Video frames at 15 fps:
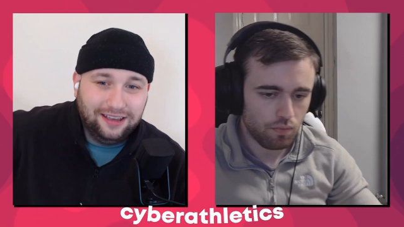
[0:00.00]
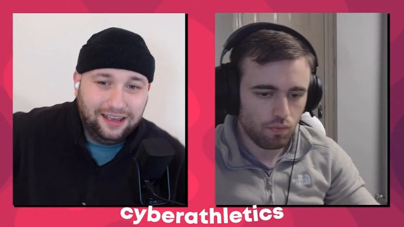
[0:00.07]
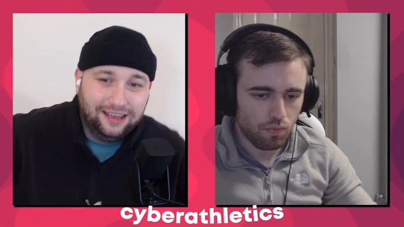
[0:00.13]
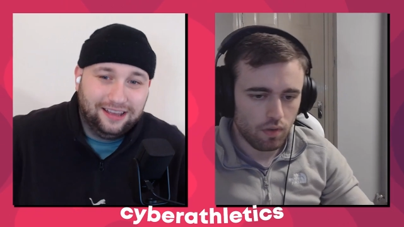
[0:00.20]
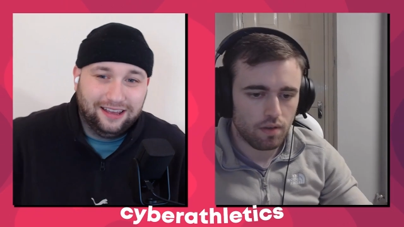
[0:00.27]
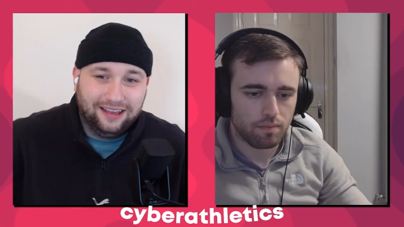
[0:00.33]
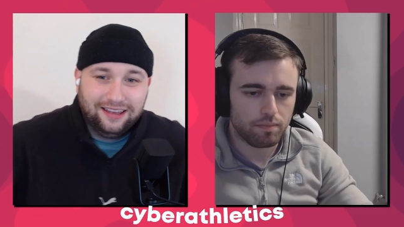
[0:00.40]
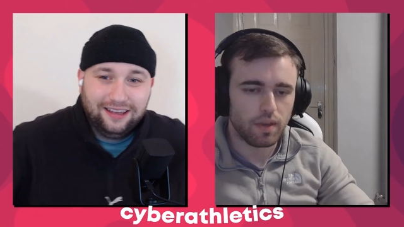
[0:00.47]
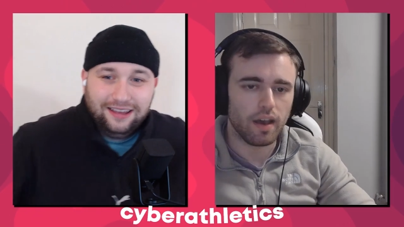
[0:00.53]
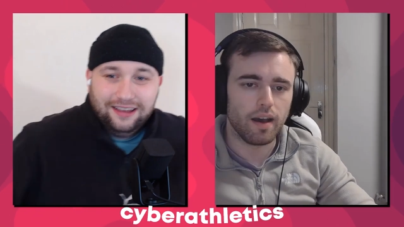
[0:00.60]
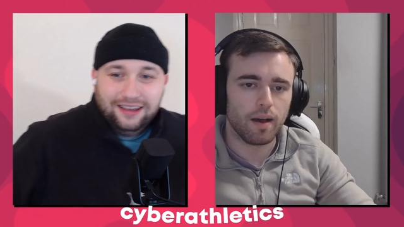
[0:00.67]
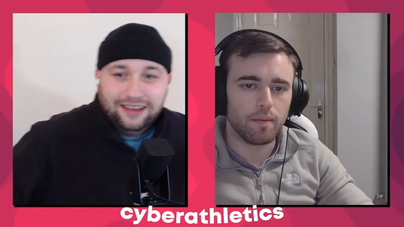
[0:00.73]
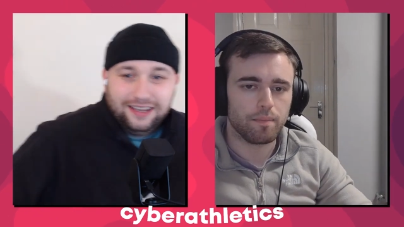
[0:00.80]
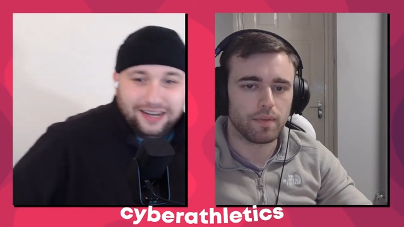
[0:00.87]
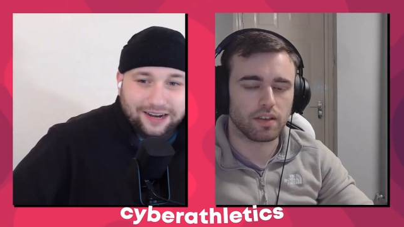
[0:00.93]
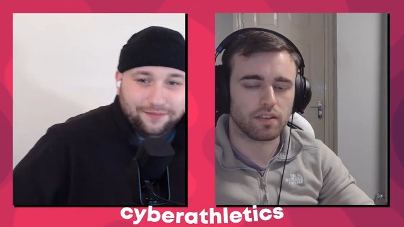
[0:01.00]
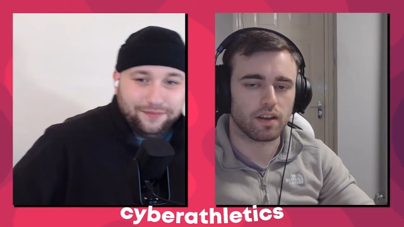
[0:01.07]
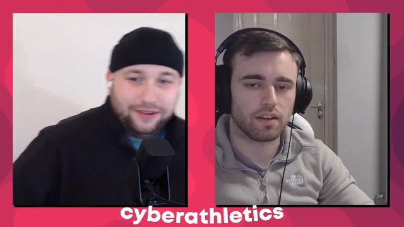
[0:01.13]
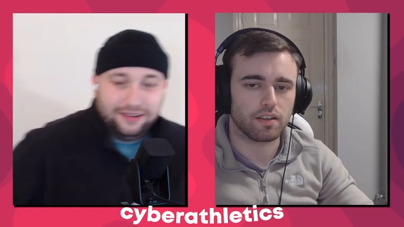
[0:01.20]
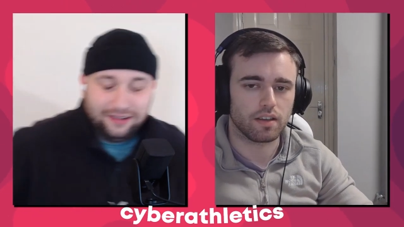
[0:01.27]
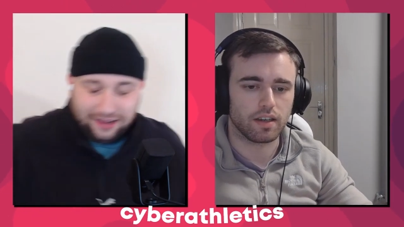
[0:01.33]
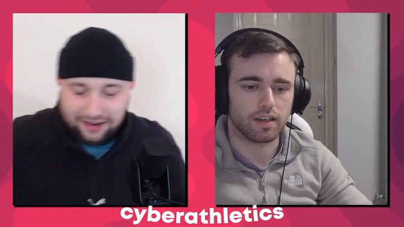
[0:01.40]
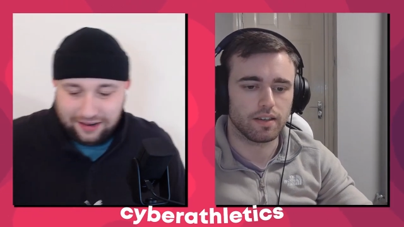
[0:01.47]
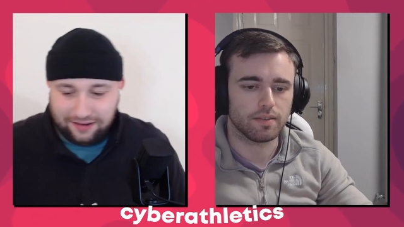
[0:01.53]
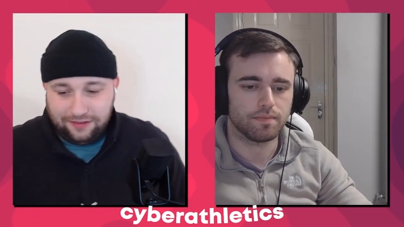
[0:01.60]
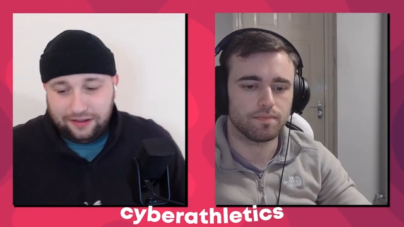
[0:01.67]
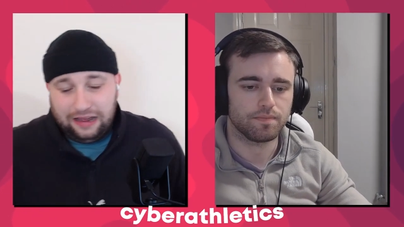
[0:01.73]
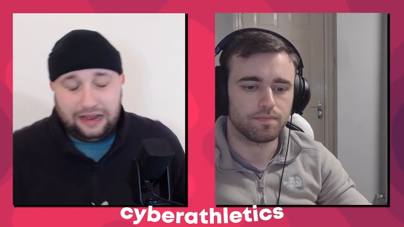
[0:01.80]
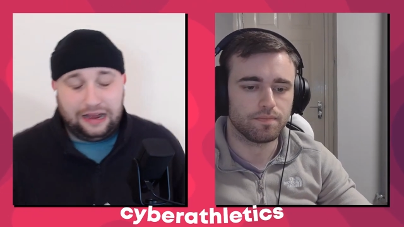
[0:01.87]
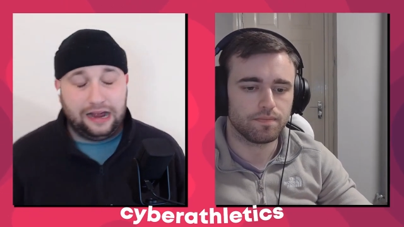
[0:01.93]
Speaker 1: yeah, you know what I mean. Exactly, like, yeah.
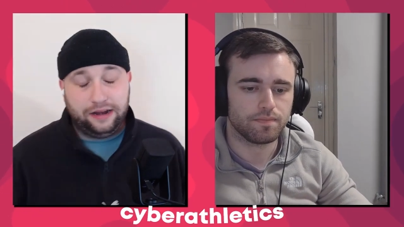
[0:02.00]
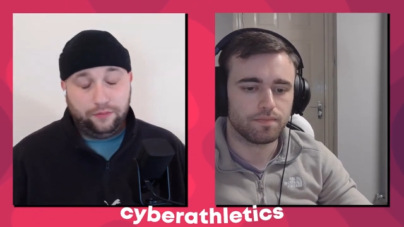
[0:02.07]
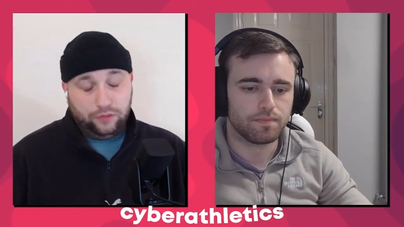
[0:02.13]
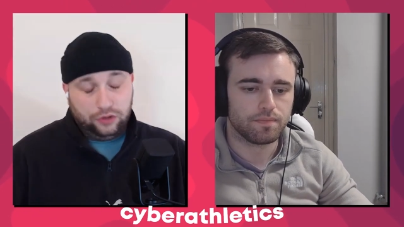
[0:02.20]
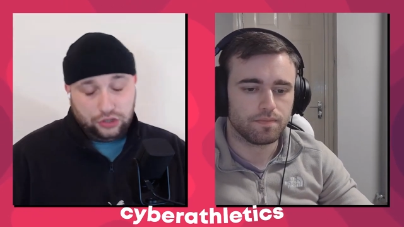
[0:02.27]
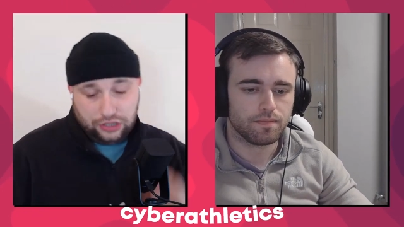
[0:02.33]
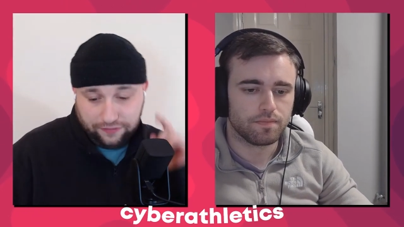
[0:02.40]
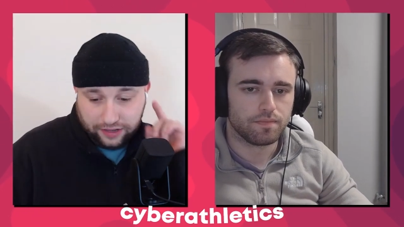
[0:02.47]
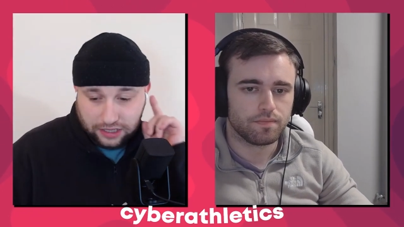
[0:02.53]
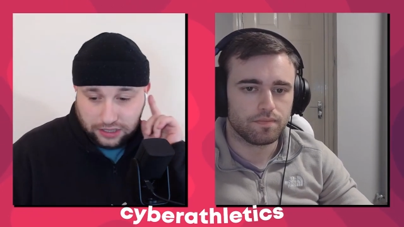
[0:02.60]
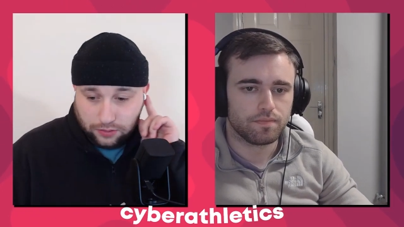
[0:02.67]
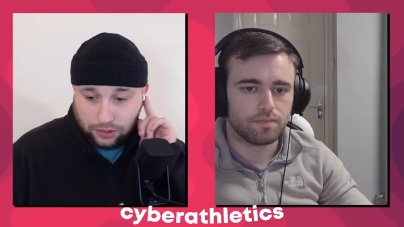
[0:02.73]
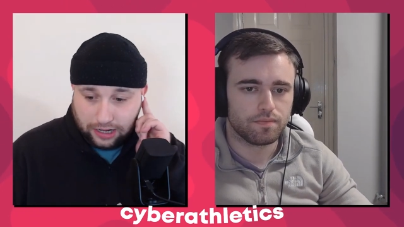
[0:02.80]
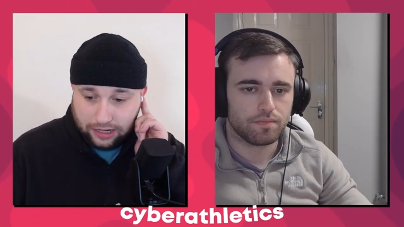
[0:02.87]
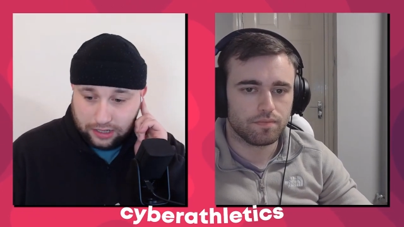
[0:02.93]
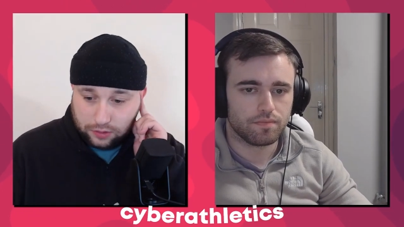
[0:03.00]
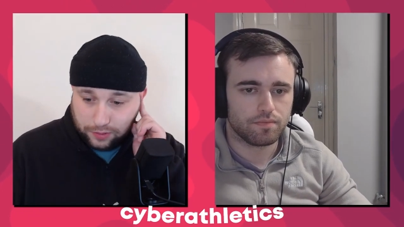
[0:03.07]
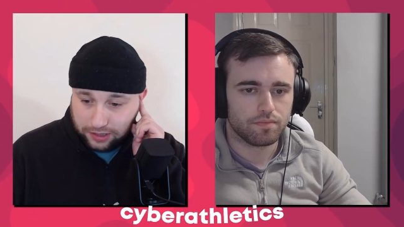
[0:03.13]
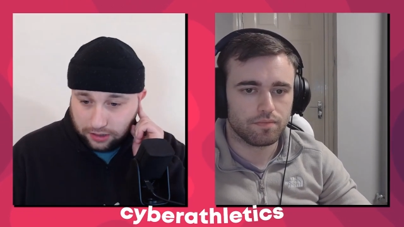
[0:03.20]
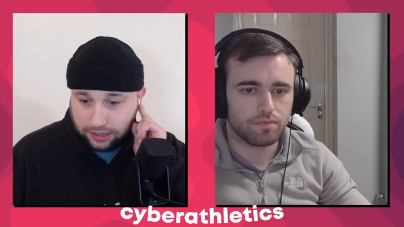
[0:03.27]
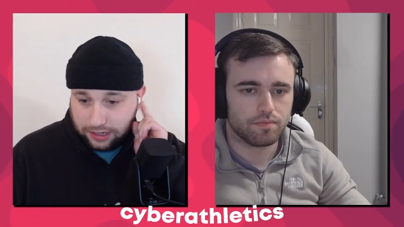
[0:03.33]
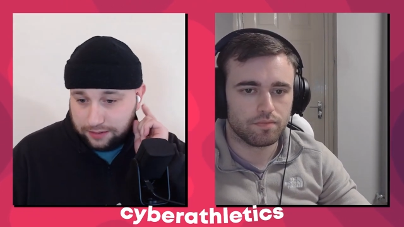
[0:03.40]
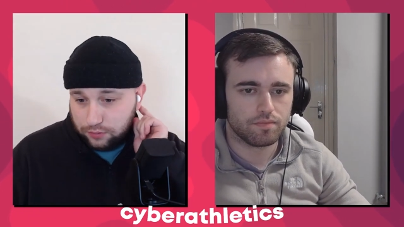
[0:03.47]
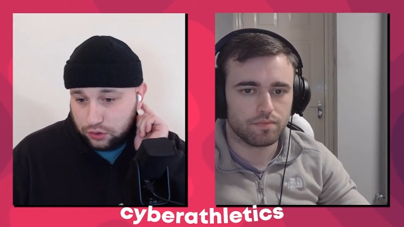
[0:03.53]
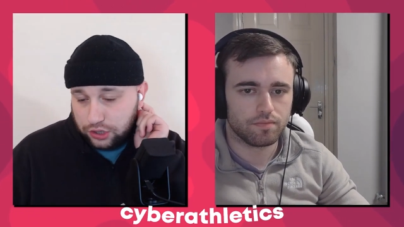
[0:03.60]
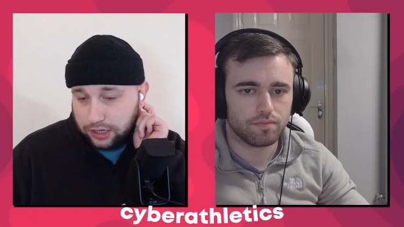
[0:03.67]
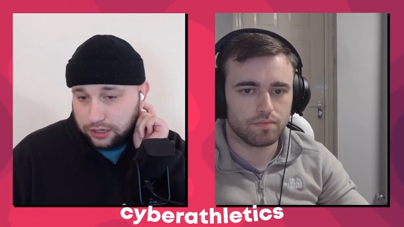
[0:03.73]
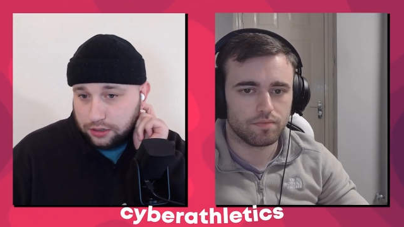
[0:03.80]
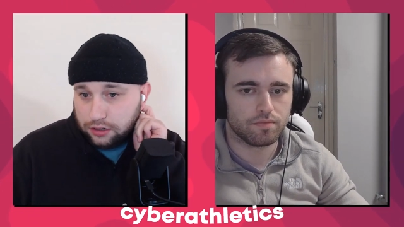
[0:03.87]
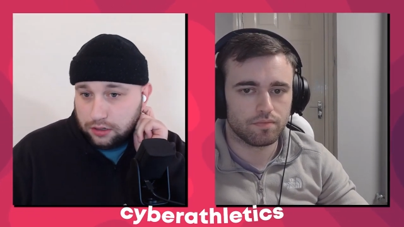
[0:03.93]
I, I, didn't watch the event, so I can't speak on how much
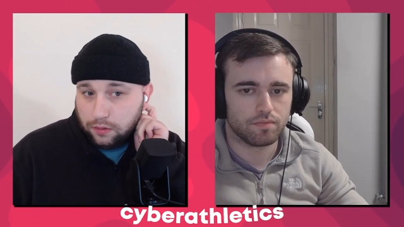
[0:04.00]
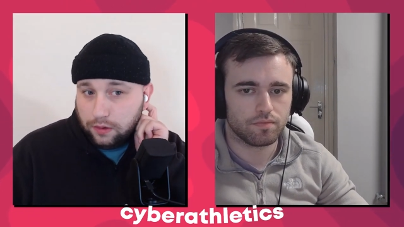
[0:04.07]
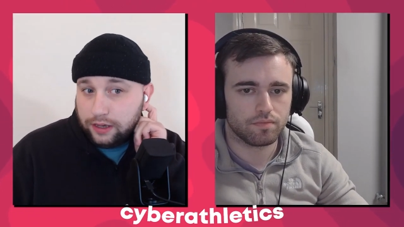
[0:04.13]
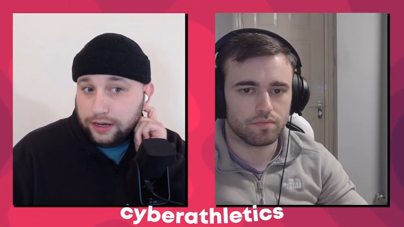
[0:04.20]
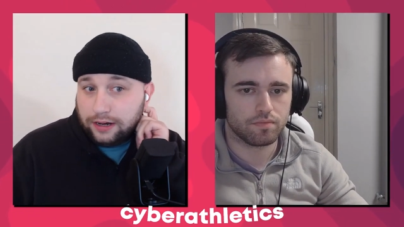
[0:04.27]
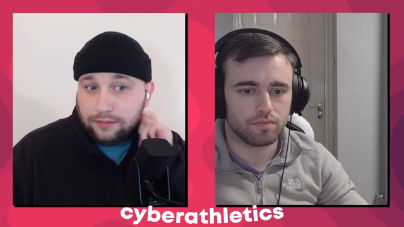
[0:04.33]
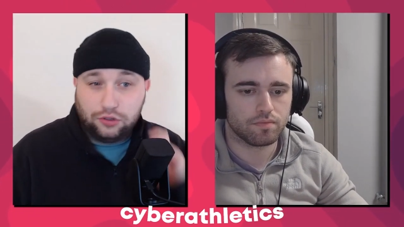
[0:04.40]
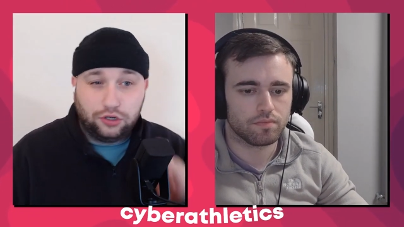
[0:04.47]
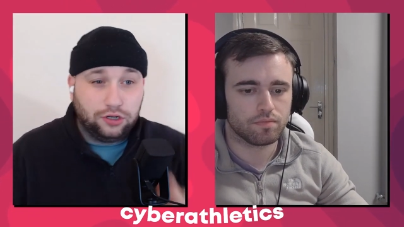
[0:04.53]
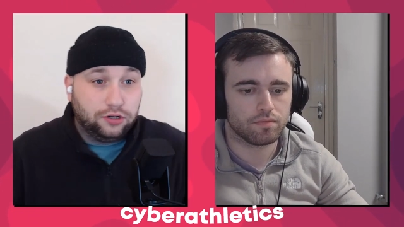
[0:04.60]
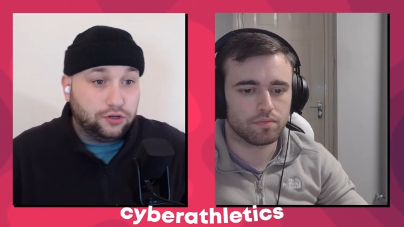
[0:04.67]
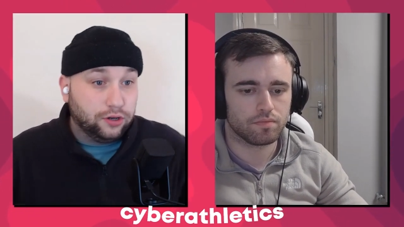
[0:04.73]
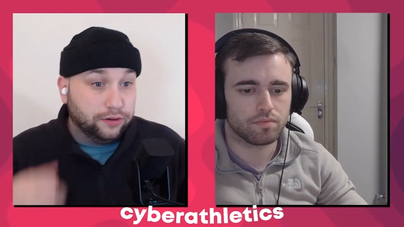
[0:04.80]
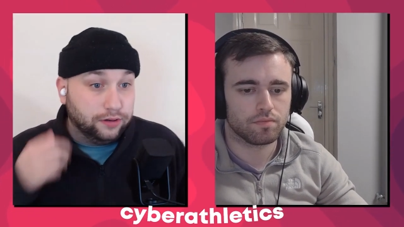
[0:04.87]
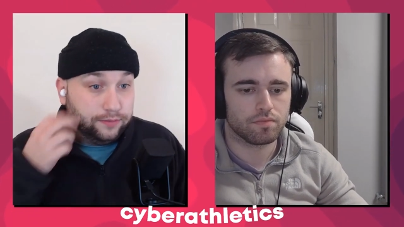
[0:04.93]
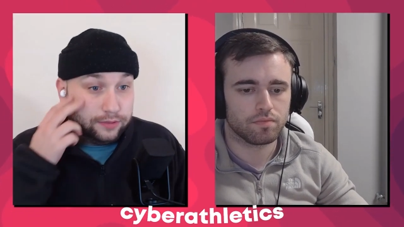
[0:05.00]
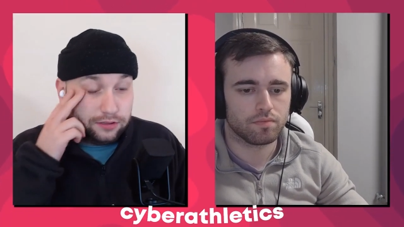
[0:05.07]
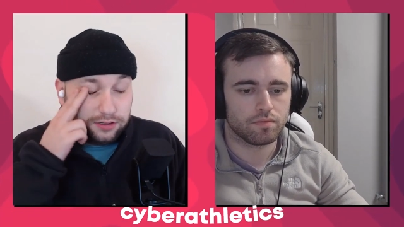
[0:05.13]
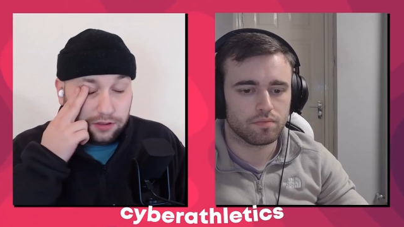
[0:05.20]
they cut away and how much they showed him and